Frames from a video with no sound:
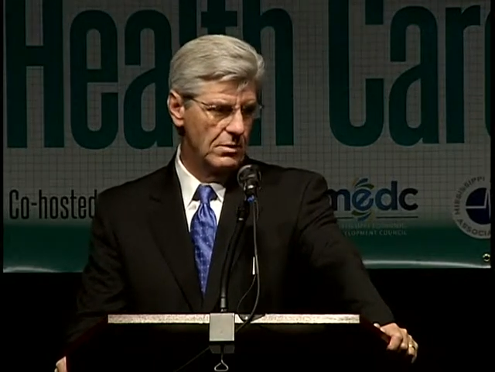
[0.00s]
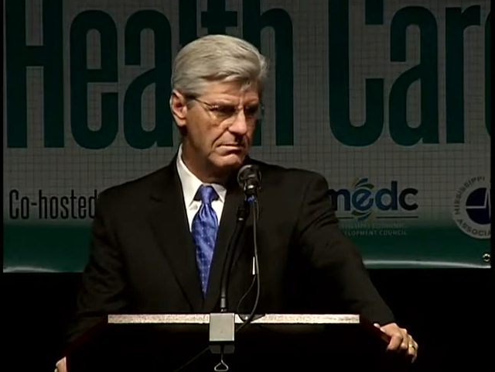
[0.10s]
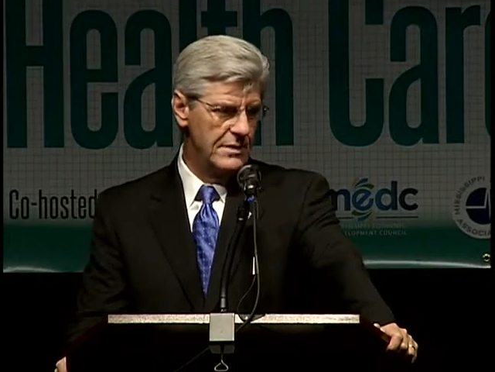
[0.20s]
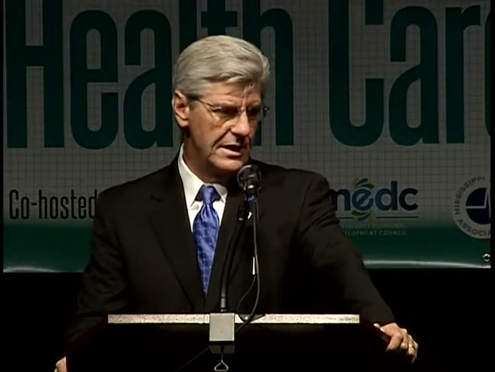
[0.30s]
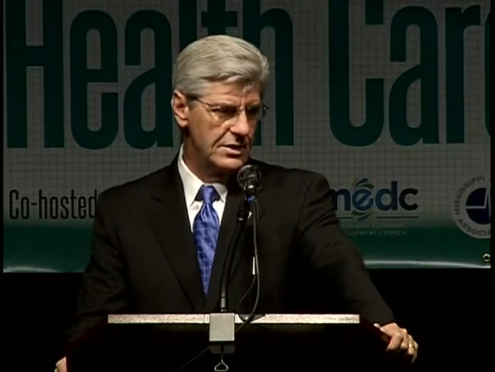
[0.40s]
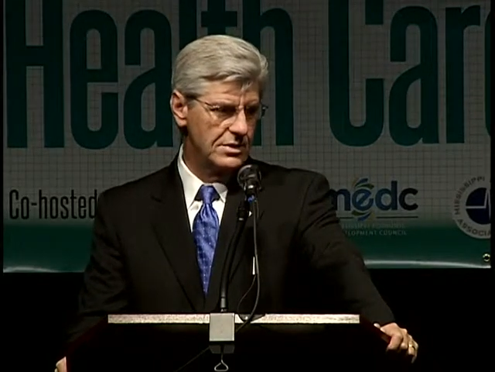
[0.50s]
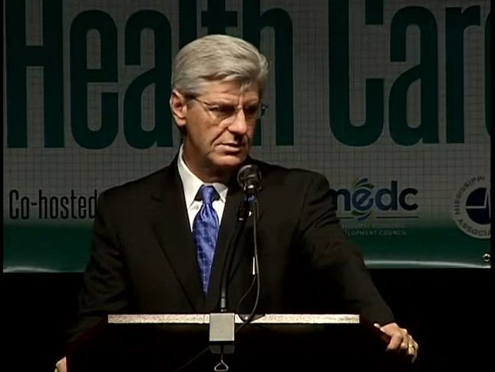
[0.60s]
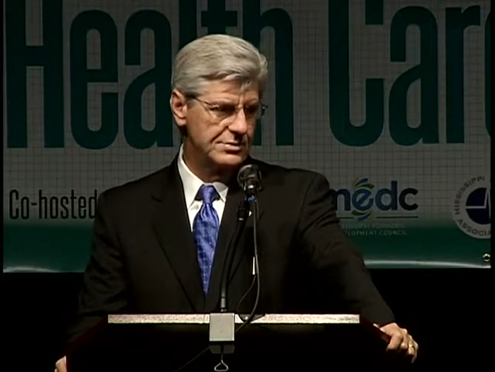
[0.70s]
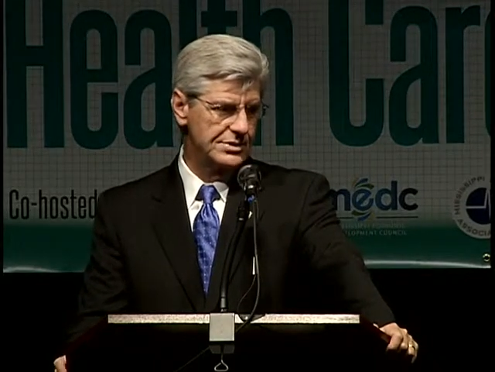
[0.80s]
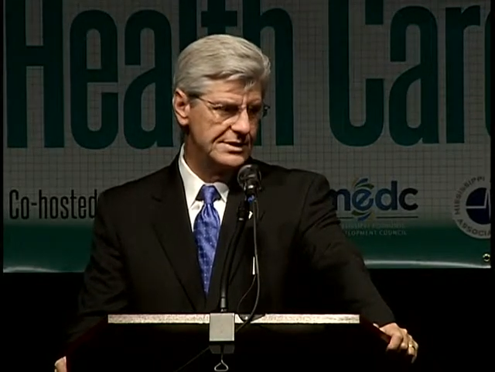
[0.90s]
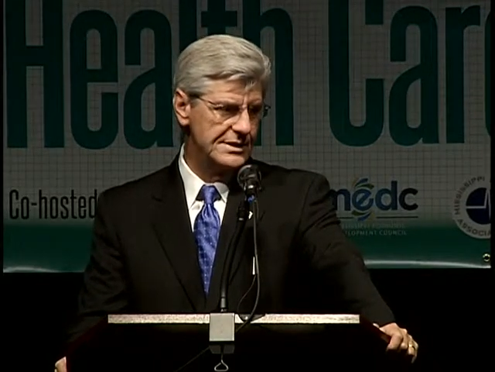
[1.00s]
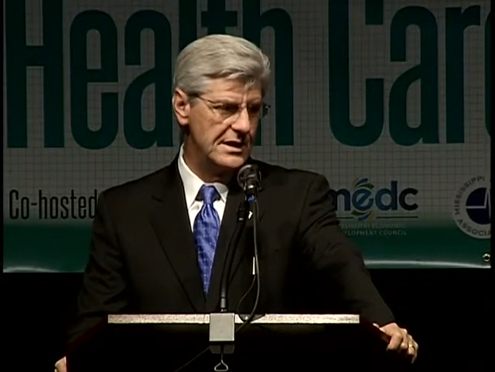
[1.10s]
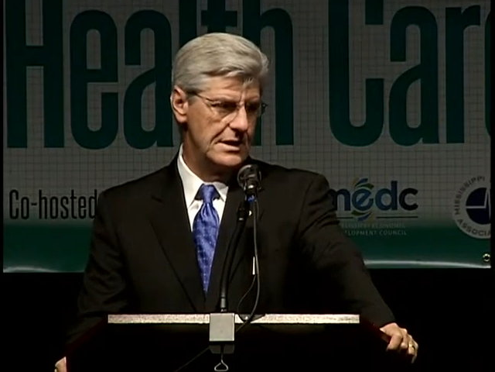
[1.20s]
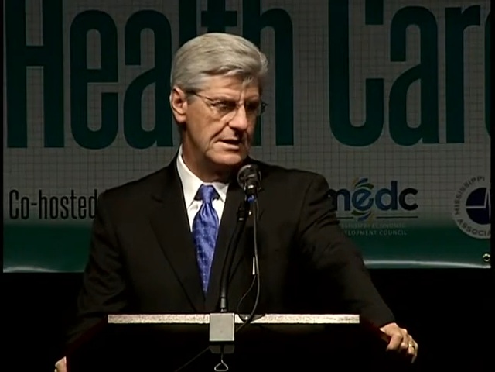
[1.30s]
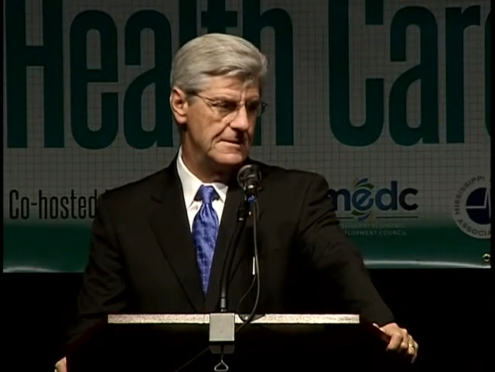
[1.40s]
medical
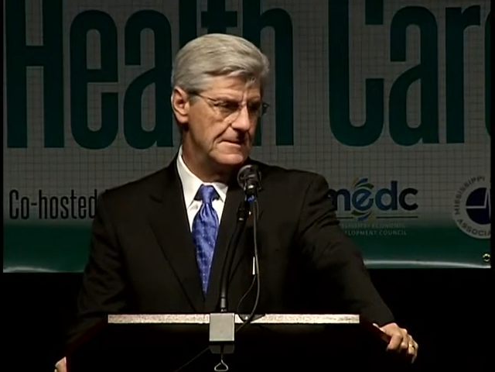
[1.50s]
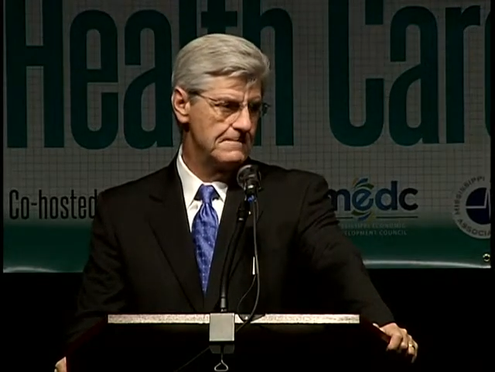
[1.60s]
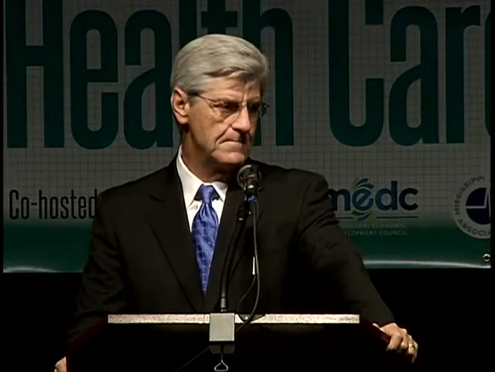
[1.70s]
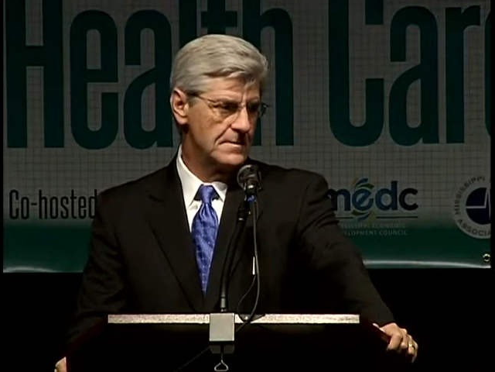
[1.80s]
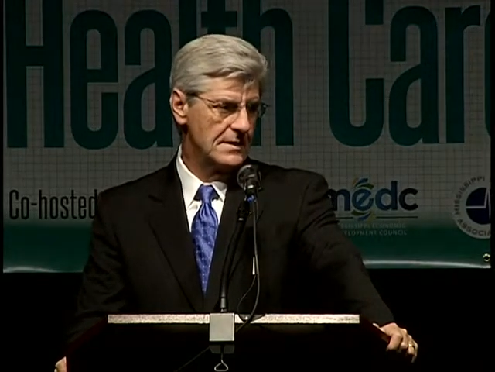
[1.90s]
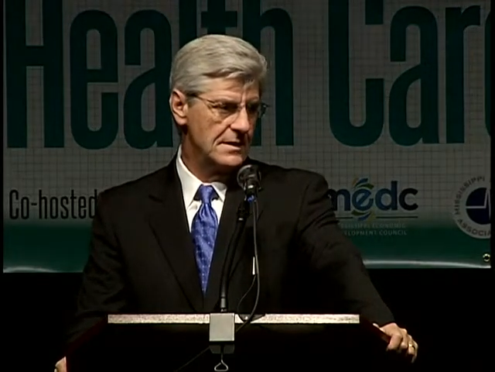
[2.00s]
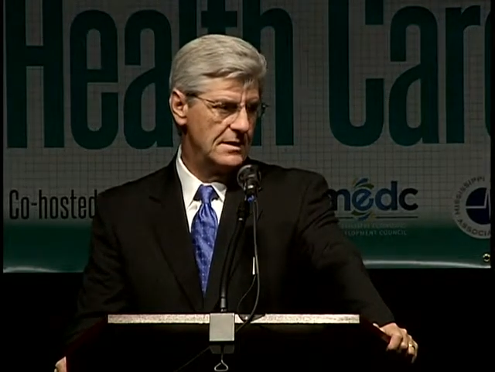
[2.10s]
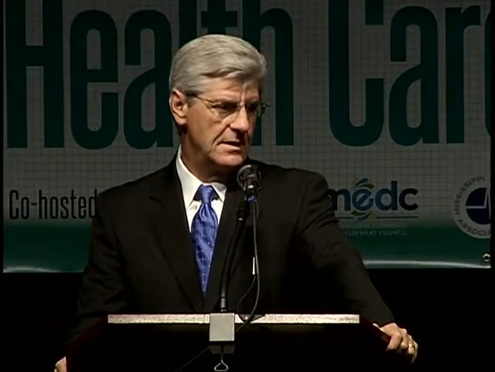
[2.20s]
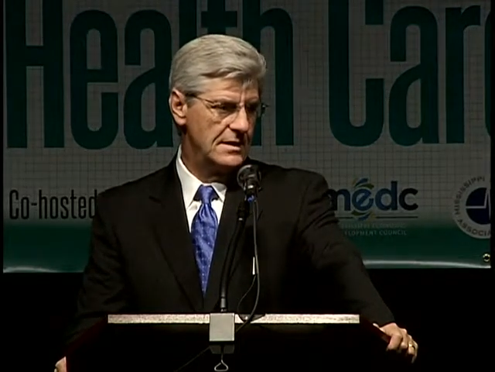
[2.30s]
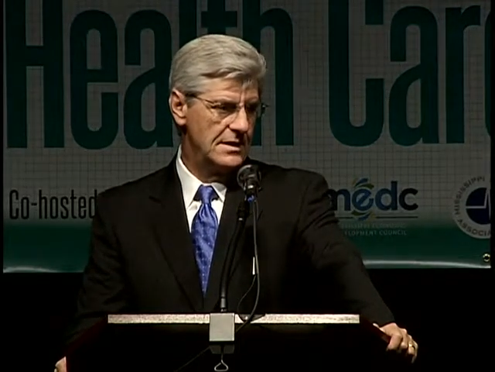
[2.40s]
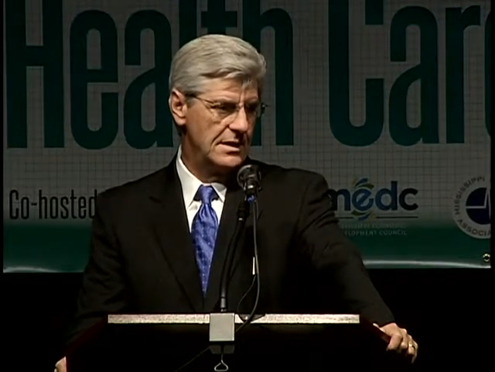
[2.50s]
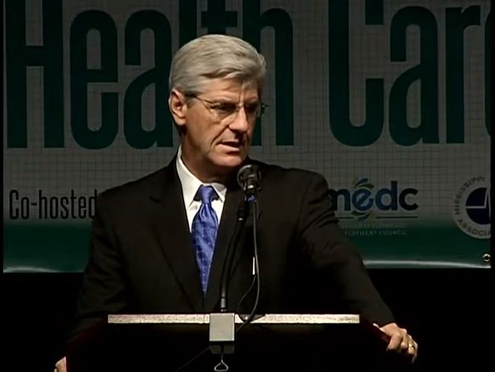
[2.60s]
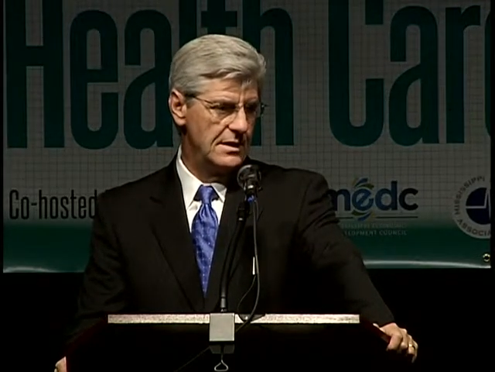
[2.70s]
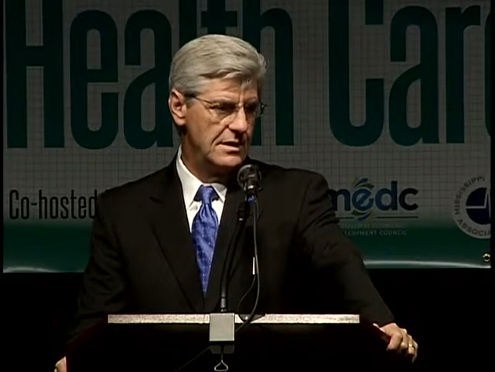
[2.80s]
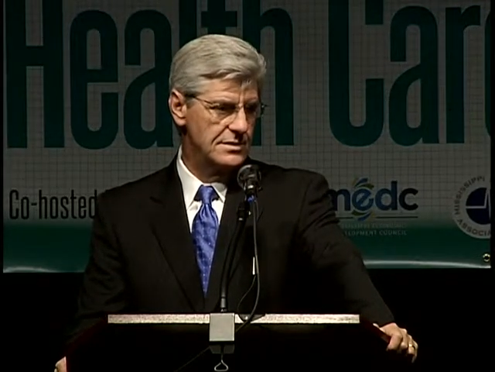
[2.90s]
city. And indeed,
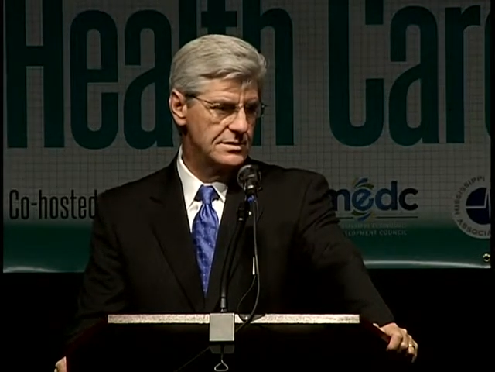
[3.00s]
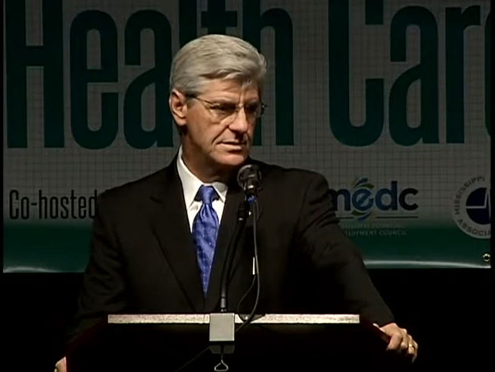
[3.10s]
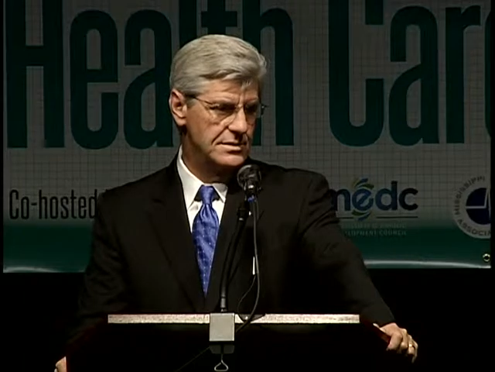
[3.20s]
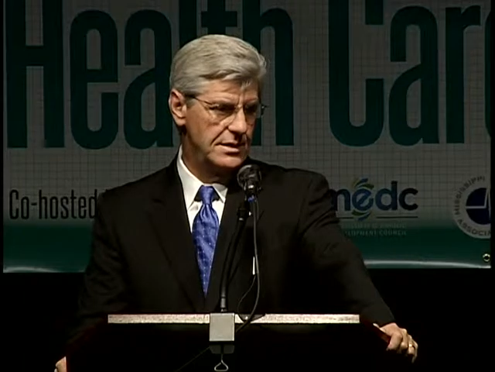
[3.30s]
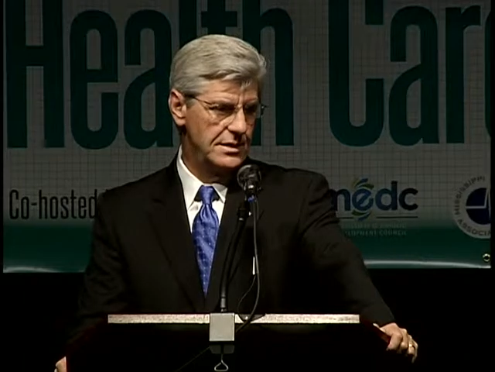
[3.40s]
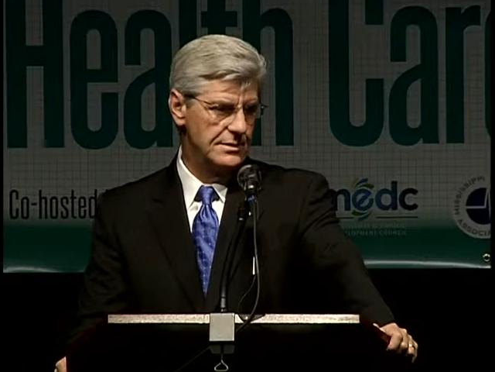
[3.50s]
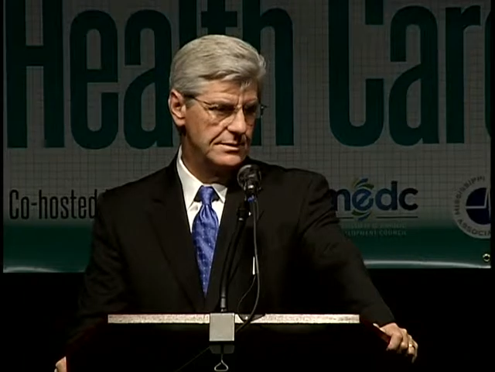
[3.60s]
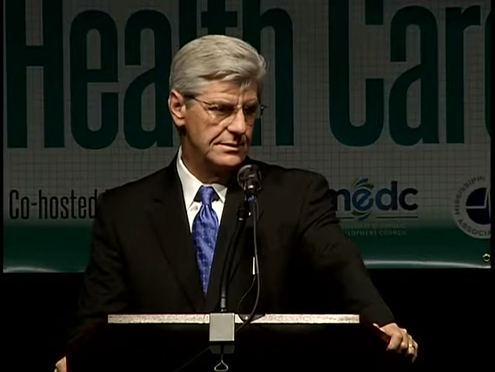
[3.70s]
it is a city.